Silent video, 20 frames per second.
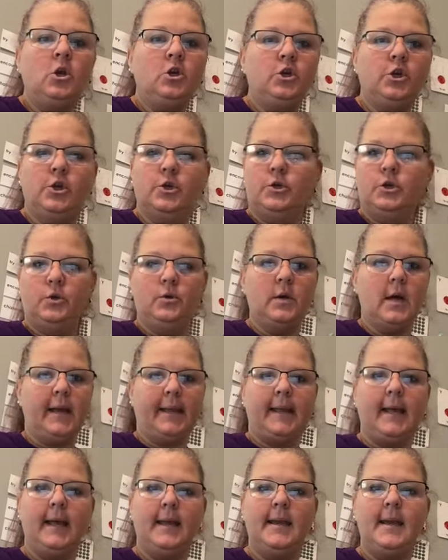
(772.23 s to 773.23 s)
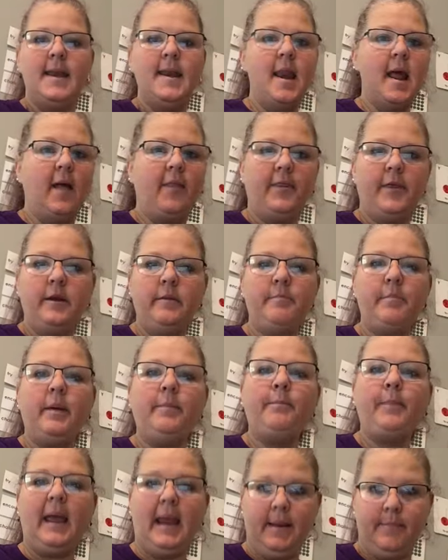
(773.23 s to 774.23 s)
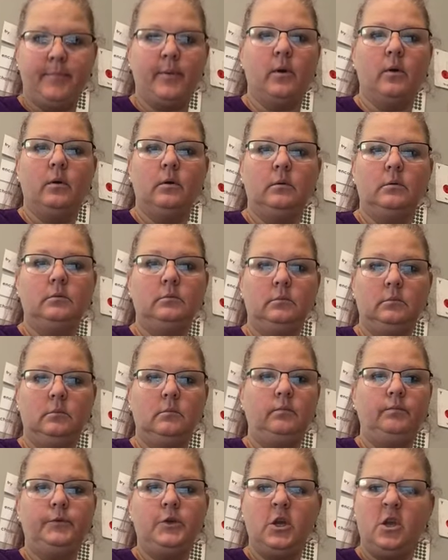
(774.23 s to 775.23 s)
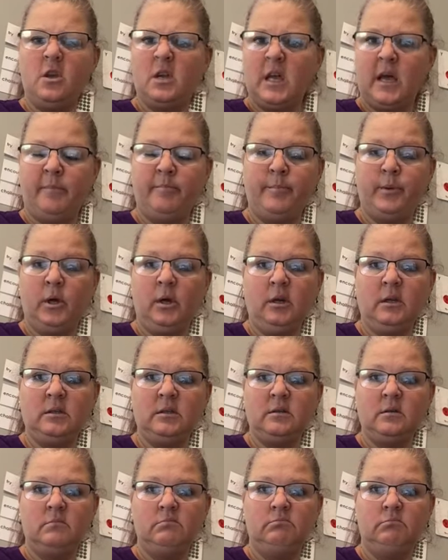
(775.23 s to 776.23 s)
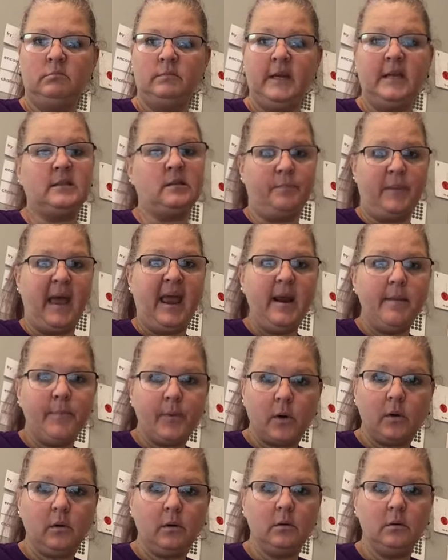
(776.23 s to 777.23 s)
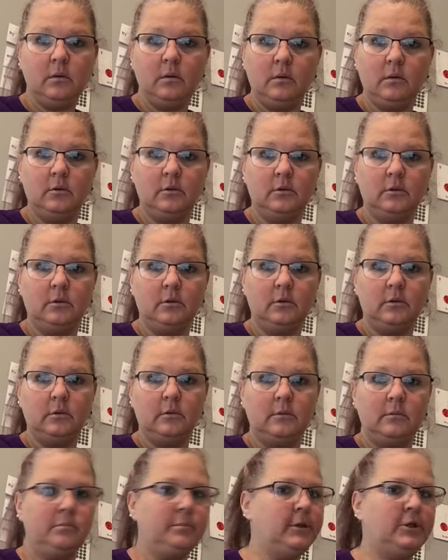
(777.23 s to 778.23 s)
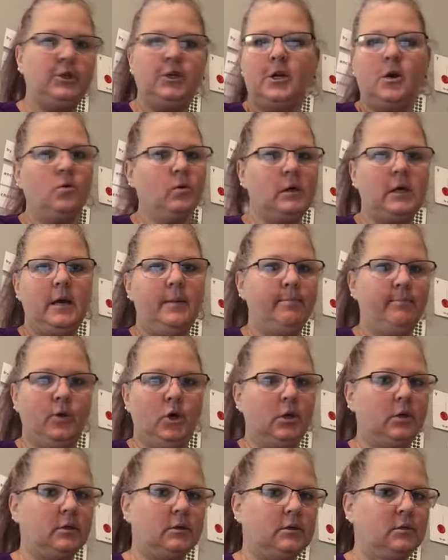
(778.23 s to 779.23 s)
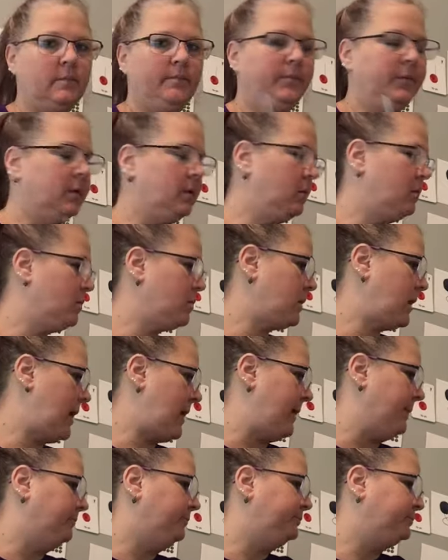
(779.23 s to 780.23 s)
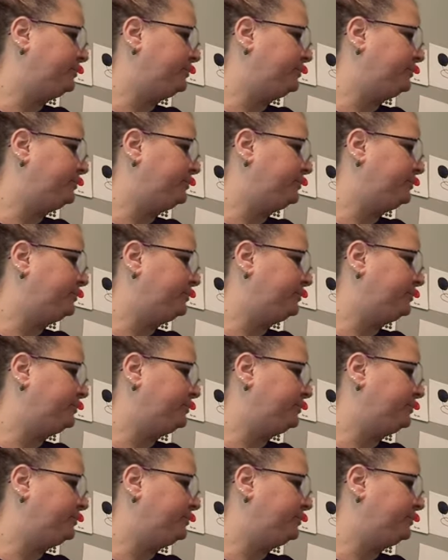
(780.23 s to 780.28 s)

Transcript: You do not cut nothing but paper. Do you cut books? It's paper, but you don't cut books. Okay.